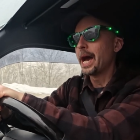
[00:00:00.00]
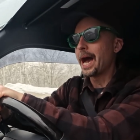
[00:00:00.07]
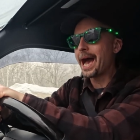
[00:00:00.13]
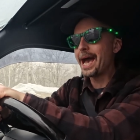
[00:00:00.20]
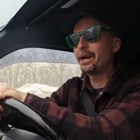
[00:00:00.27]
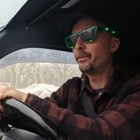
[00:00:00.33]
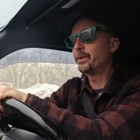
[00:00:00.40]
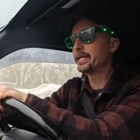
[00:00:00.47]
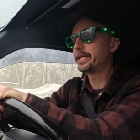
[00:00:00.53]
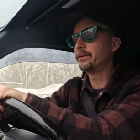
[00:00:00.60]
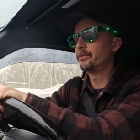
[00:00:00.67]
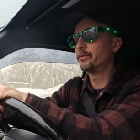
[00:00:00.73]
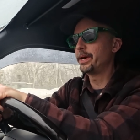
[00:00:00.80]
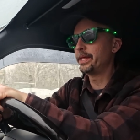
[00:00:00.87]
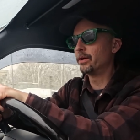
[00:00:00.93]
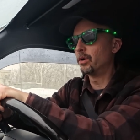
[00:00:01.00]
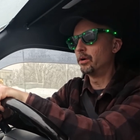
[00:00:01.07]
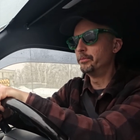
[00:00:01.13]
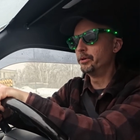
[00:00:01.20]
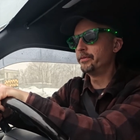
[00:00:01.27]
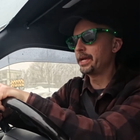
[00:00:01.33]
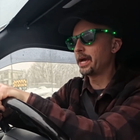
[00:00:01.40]
I don't want to give away the whole
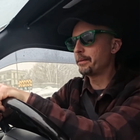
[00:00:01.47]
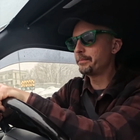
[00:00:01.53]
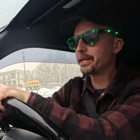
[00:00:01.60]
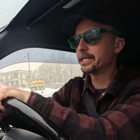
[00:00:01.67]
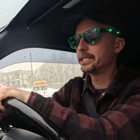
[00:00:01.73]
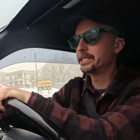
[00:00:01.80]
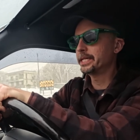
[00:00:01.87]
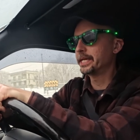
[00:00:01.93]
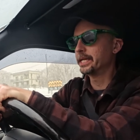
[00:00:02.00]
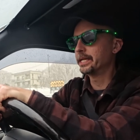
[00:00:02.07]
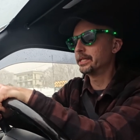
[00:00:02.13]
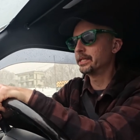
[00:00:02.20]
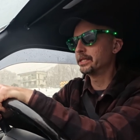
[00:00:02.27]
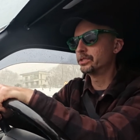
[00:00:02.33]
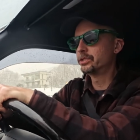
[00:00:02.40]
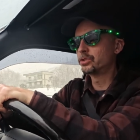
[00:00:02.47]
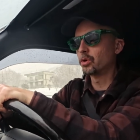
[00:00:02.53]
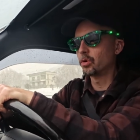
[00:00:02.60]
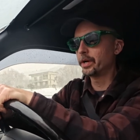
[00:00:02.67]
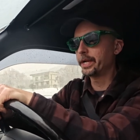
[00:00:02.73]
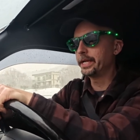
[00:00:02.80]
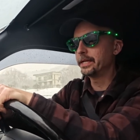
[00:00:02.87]
movie. I'm not going to tell you the
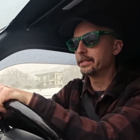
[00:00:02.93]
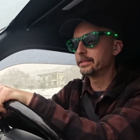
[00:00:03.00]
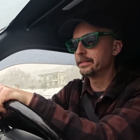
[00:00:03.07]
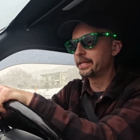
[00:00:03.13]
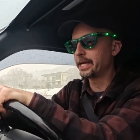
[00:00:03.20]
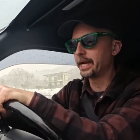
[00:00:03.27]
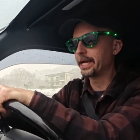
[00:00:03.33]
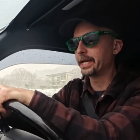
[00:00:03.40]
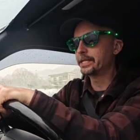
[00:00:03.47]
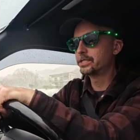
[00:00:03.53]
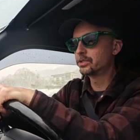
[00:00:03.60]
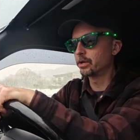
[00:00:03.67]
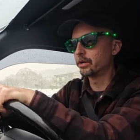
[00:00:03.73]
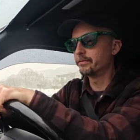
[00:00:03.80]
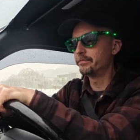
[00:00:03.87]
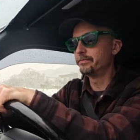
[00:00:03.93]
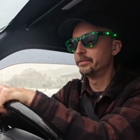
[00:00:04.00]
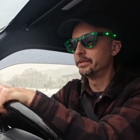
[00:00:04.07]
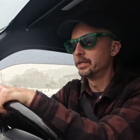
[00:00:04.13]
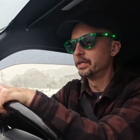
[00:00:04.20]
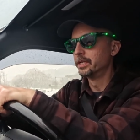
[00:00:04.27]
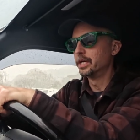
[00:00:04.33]
story that I sort of
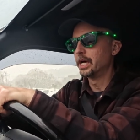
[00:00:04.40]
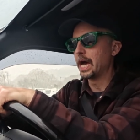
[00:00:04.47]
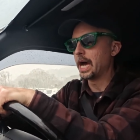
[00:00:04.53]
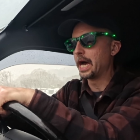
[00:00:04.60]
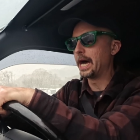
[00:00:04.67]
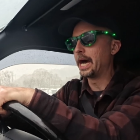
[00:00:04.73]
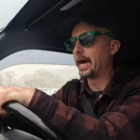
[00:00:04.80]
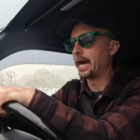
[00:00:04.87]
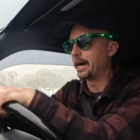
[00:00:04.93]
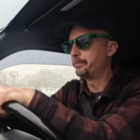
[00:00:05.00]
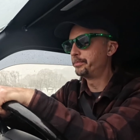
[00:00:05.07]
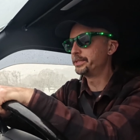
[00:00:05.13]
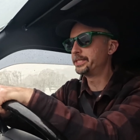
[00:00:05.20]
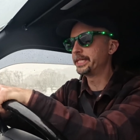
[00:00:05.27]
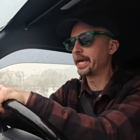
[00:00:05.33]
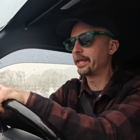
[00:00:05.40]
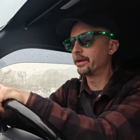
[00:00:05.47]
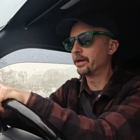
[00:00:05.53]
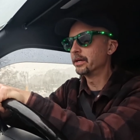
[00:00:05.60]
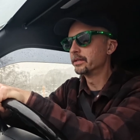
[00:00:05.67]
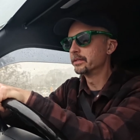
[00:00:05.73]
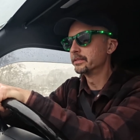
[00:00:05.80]
put
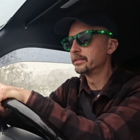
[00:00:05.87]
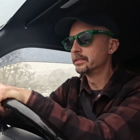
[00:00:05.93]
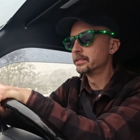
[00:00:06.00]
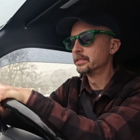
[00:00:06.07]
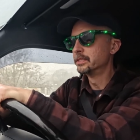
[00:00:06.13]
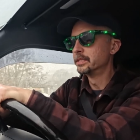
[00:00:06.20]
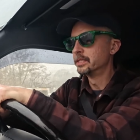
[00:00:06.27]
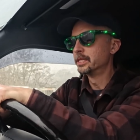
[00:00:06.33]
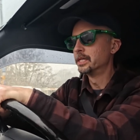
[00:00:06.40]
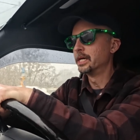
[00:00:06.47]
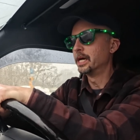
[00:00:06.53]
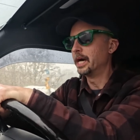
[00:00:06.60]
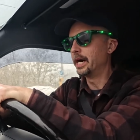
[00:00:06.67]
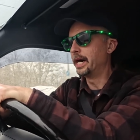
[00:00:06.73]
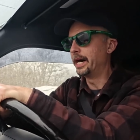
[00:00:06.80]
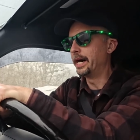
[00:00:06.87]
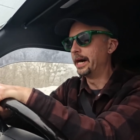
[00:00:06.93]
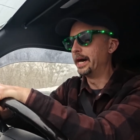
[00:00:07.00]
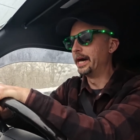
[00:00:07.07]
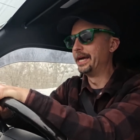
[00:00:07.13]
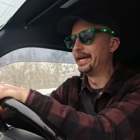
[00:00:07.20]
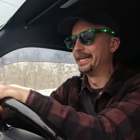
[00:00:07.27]
together
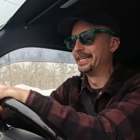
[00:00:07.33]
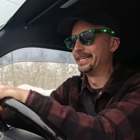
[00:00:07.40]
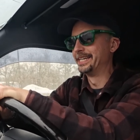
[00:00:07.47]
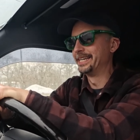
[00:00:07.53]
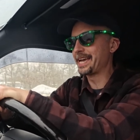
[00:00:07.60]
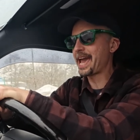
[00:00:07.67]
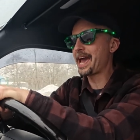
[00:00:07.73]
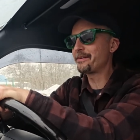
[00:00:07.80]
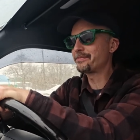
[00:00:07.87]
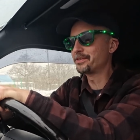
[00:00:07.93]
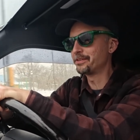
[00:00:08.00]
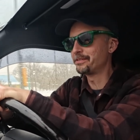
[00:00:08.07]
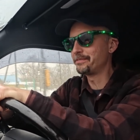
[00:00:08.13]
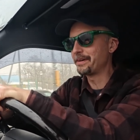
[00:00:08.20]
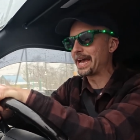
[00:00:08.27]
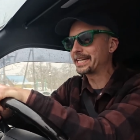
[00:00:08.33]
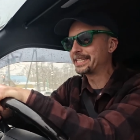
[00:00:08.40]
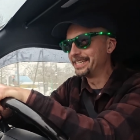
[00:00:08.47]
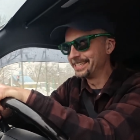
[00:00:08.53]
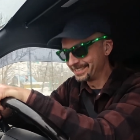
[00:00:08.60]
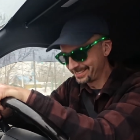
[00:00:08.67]
after the fact.